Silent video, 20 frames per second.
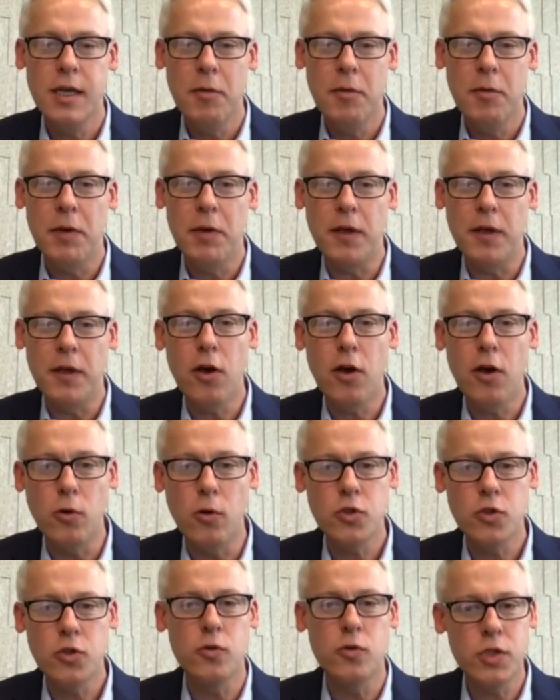But the
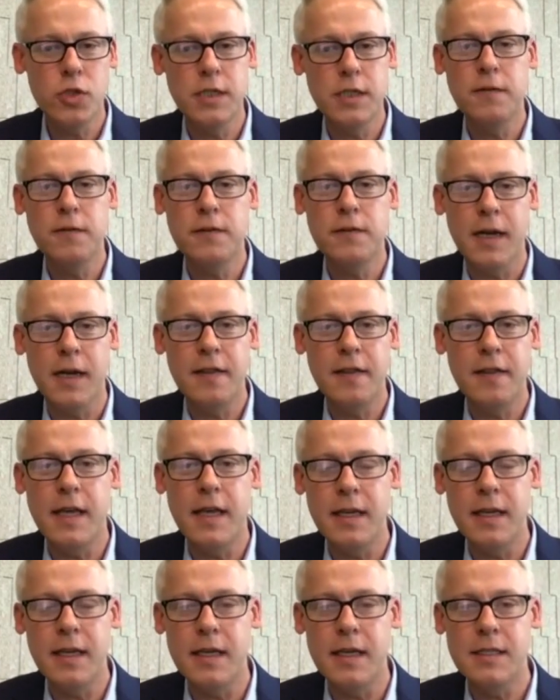cultural shift, I
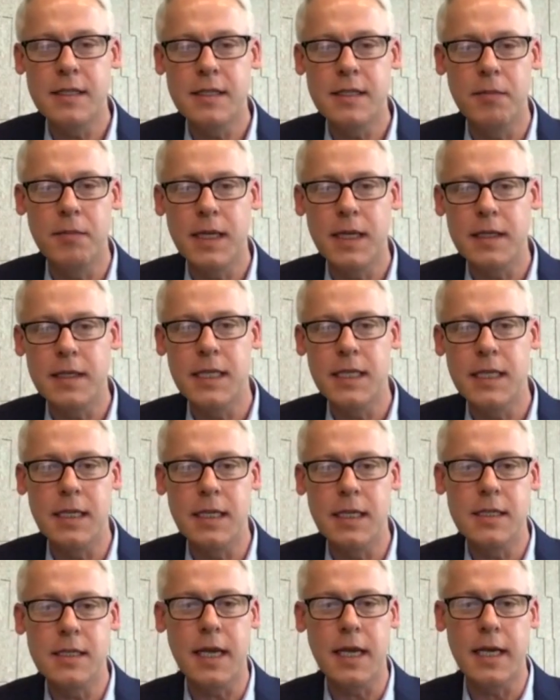think, is something that's here
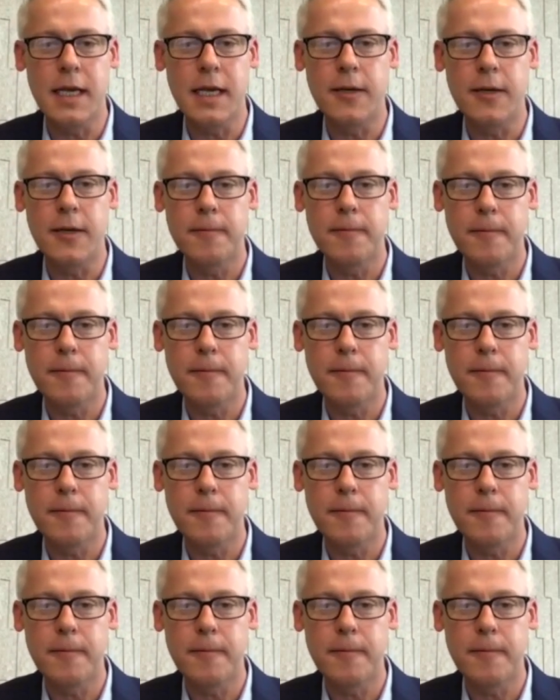to stay.